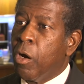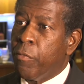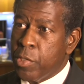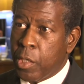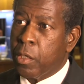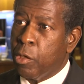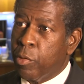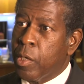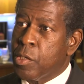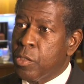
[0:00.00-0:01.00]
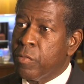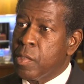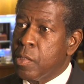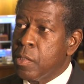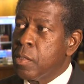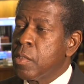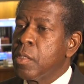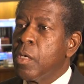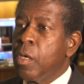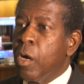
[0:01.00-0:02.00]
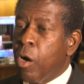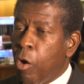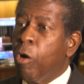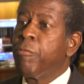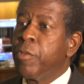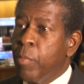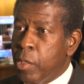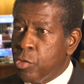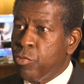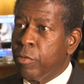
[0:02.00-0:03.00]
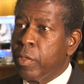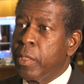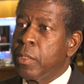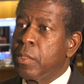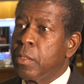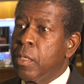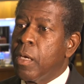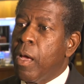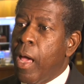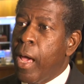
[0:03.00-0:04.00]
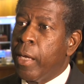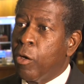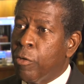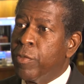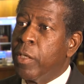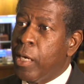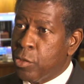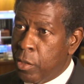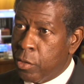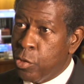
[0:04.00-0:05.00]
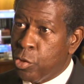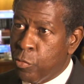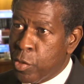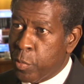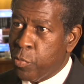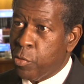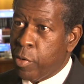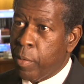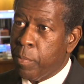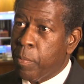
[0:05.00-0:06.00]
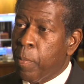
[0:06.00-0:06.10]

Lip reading: of the secondary care services, of the Ministry of Health, and of the National Health Insurance Program.